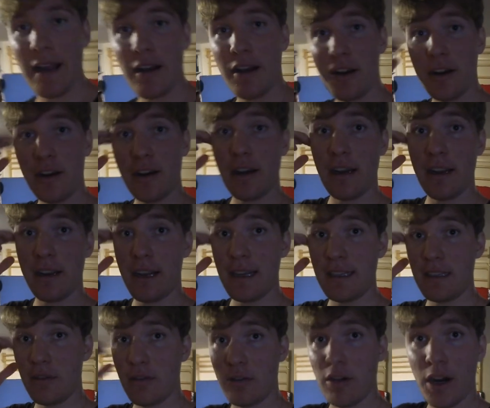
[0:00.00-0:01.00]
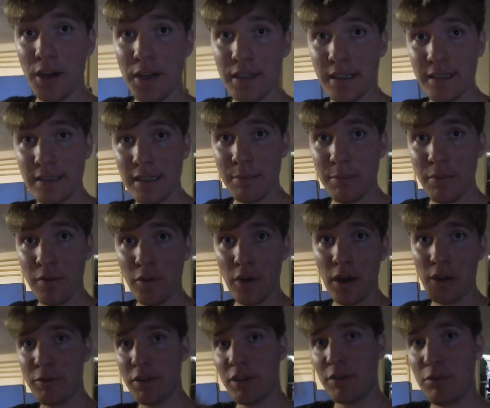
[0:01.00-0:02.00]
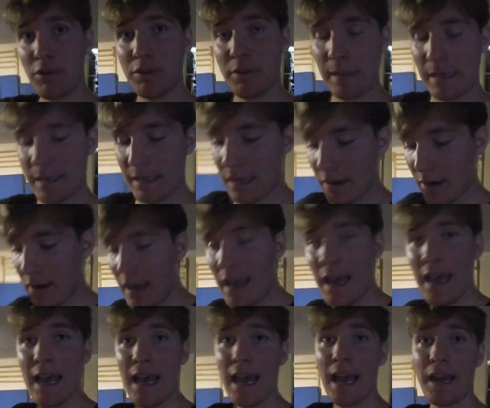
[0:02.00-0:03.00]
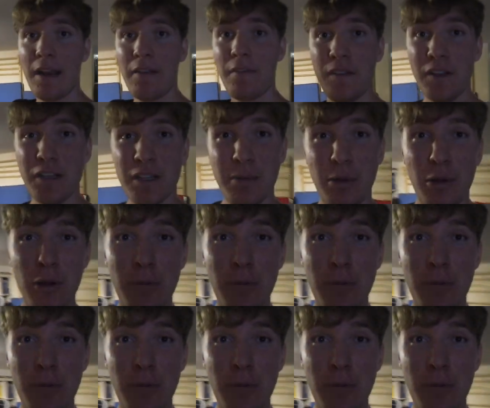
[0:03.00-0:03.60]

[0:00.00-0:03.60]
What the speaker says: I got her a nice little card, as I said before. I just wrote something in there, and I finished up